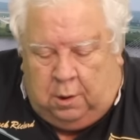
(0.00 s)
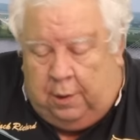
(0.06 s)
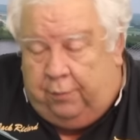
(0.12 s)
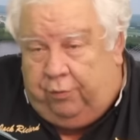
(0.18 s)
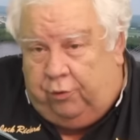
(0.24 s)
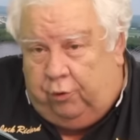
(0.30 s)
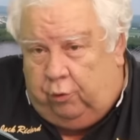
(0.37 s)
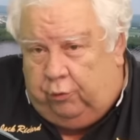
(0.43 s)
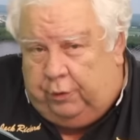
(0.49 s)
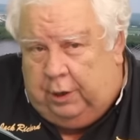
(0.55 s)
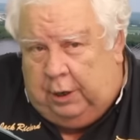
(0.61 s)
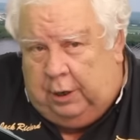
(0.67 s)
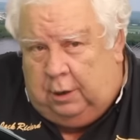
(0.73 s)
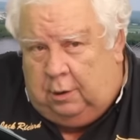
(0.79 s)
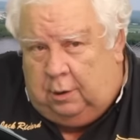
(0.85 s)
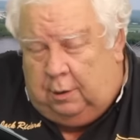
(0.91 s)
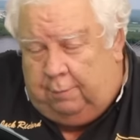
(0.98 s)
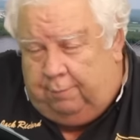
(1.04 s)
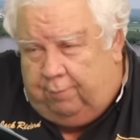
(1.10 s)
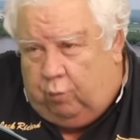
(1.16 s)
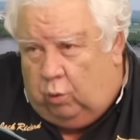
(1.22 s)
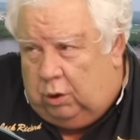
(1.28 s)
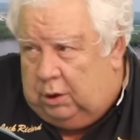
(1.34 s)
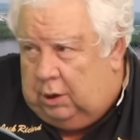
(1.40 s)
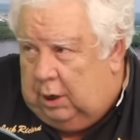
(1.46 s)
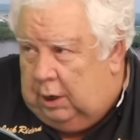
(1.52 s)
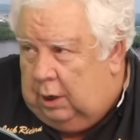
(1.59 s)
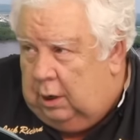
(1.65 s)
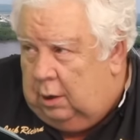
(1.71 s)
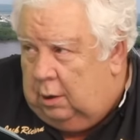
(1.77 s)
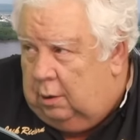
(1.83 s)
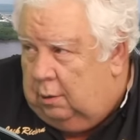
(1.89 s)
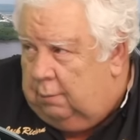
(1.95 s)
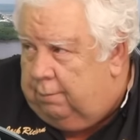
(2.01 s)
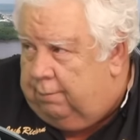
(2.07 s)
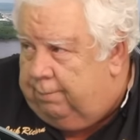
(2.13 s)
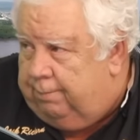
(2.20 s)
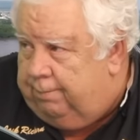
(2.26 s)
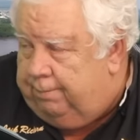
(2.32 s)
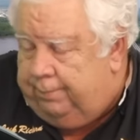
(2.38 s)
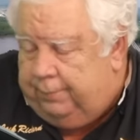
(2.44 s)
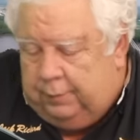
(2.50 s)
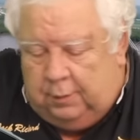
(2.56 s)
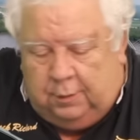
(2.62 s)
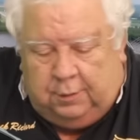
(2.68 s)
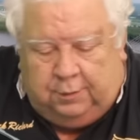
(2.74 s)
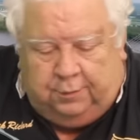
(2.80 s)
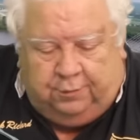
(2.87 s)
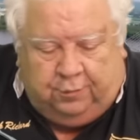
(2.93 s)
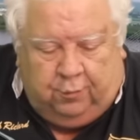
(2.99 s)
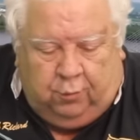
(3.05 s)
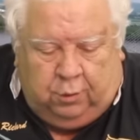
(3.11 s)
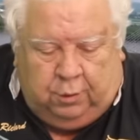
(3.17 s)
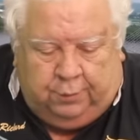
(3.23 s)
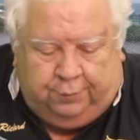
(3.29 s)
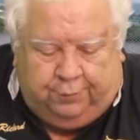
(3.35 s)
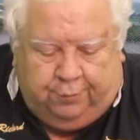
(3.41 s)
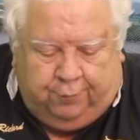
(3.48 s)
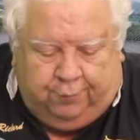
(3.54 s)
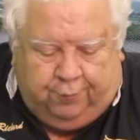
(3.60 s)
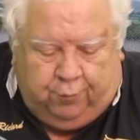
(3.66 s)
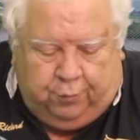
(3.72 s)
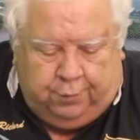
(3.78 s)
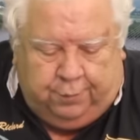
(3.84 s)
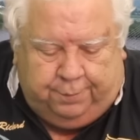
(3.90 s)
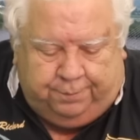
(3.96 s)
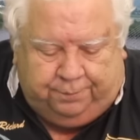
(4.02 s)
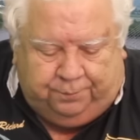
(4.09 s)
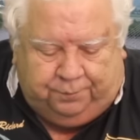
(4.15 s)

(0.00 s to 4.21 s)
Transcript: and 13 and 14 and so on and so forth.